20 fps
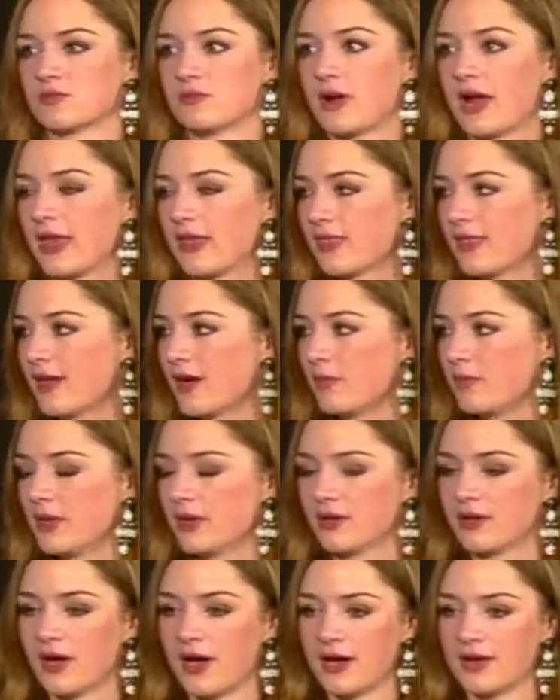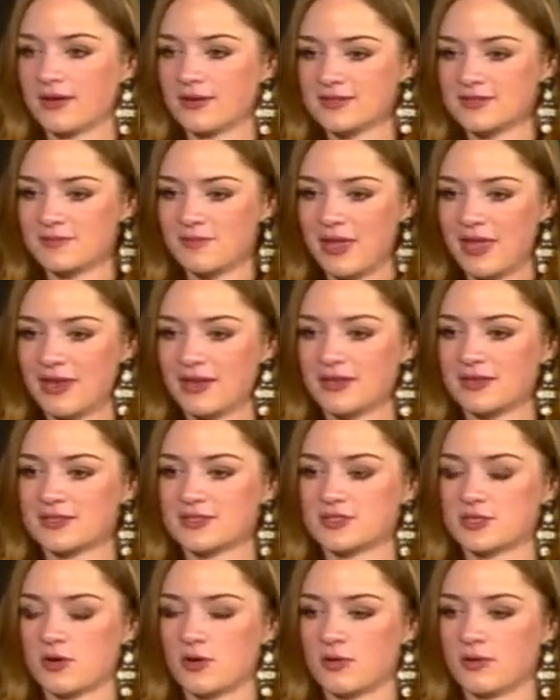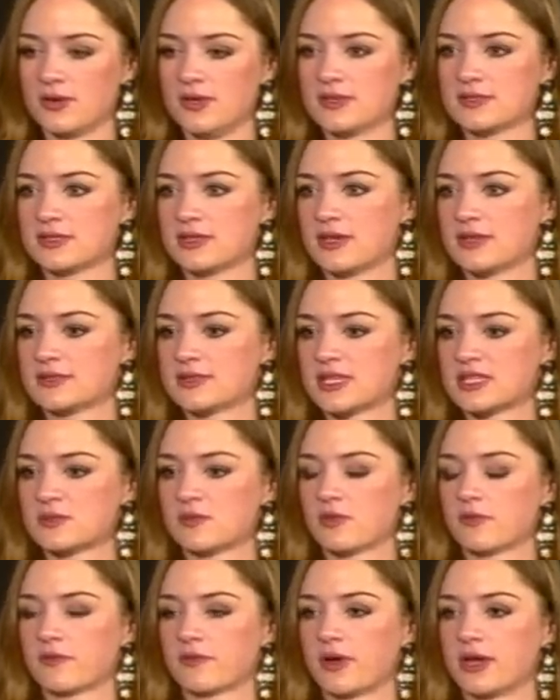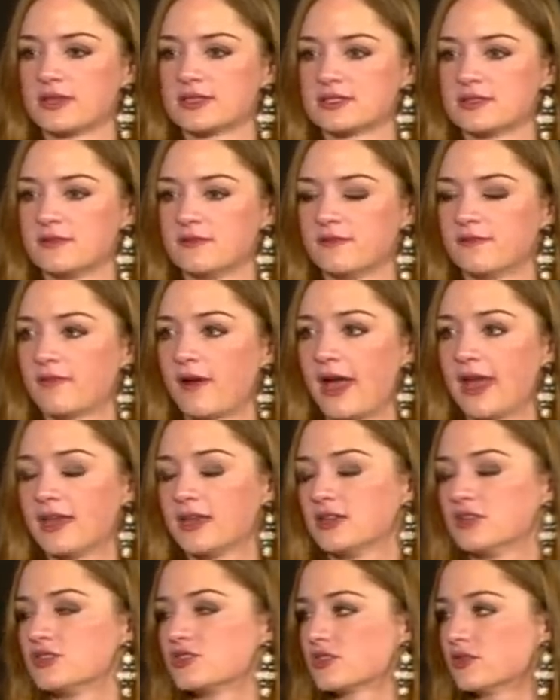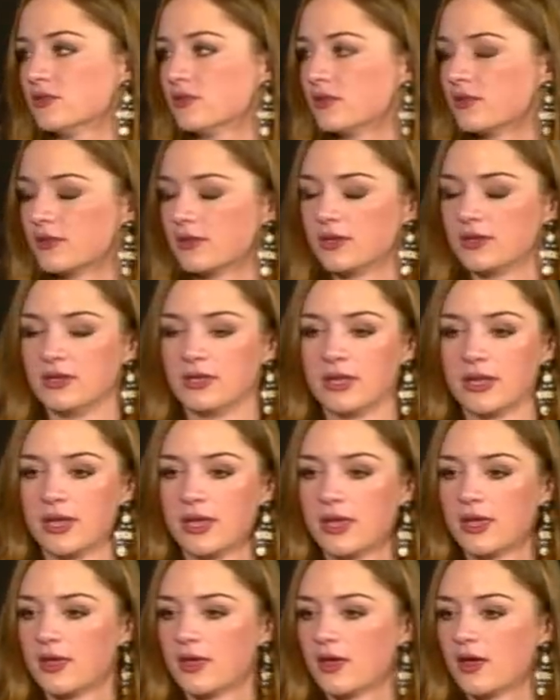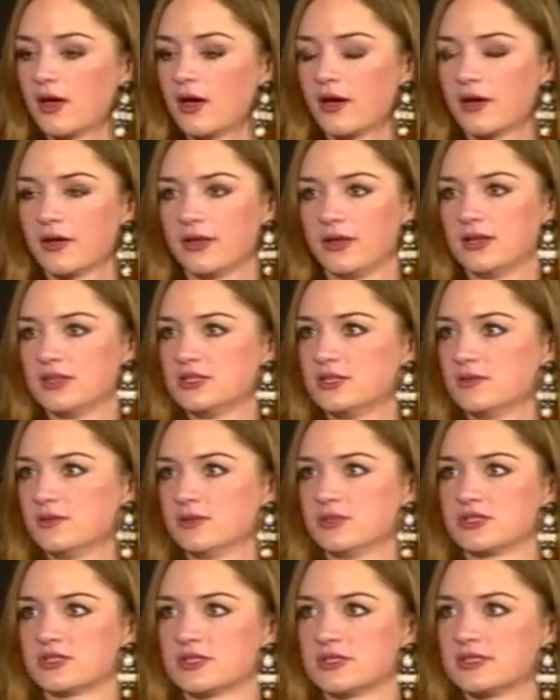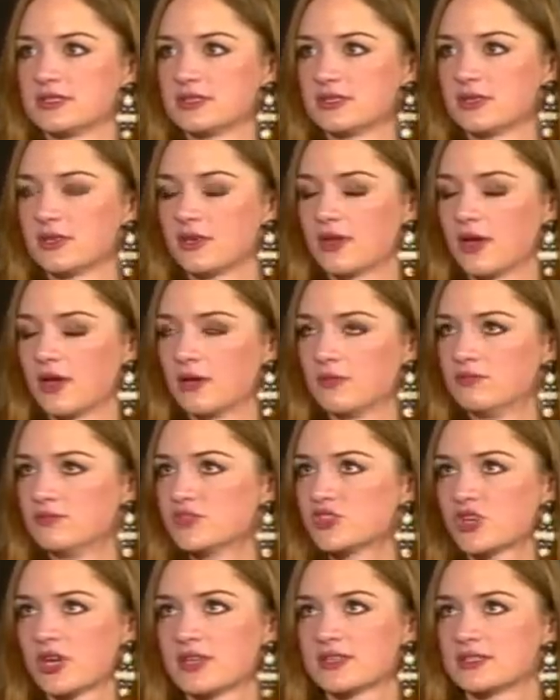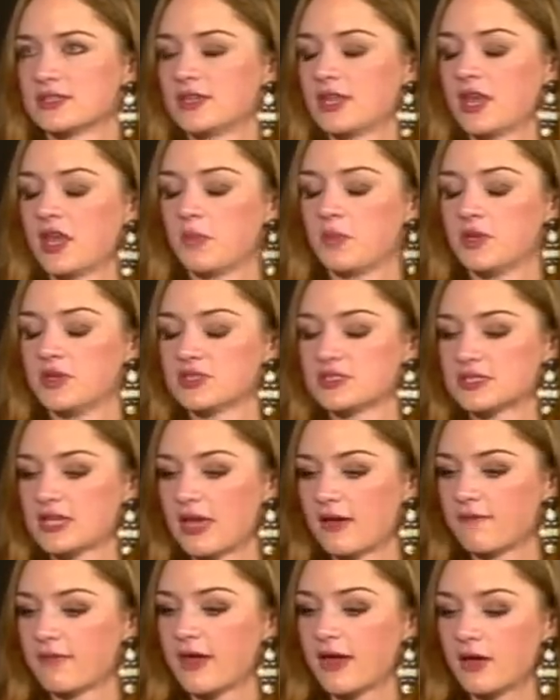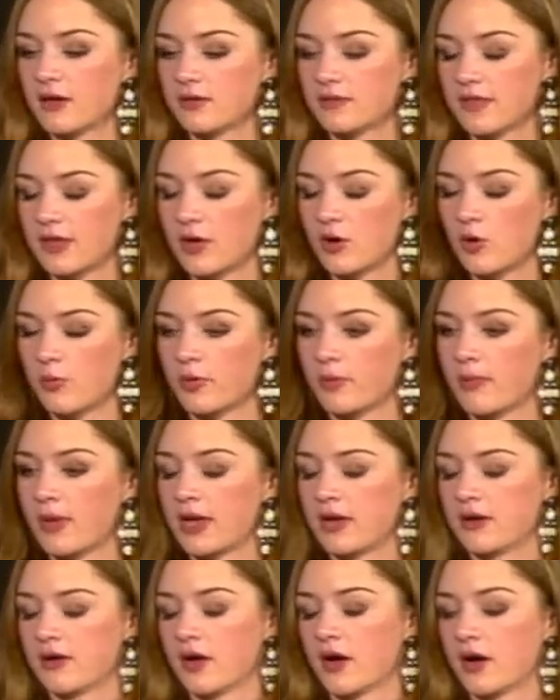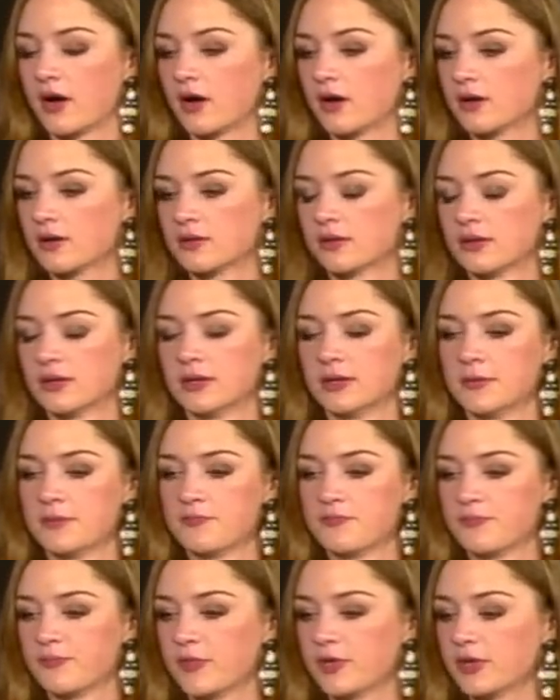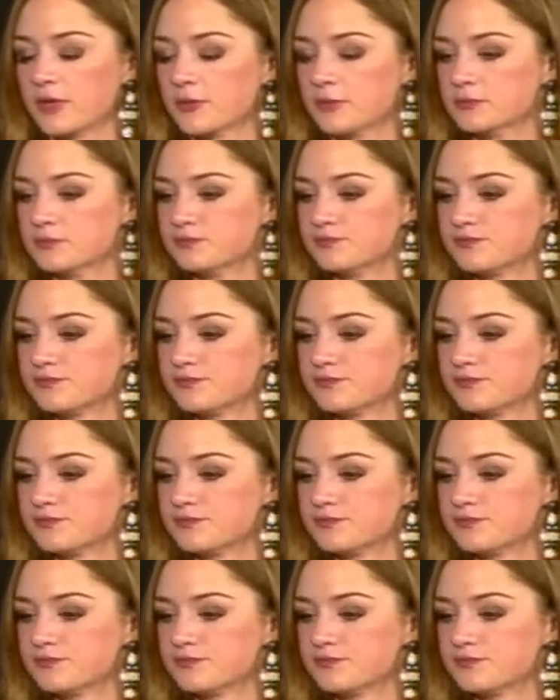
right there. I mean, God has yeah. made it so easily accessible for us to find His truth, and all you need to do is just um, trust in Him and just have that that open mind and heart. You know. And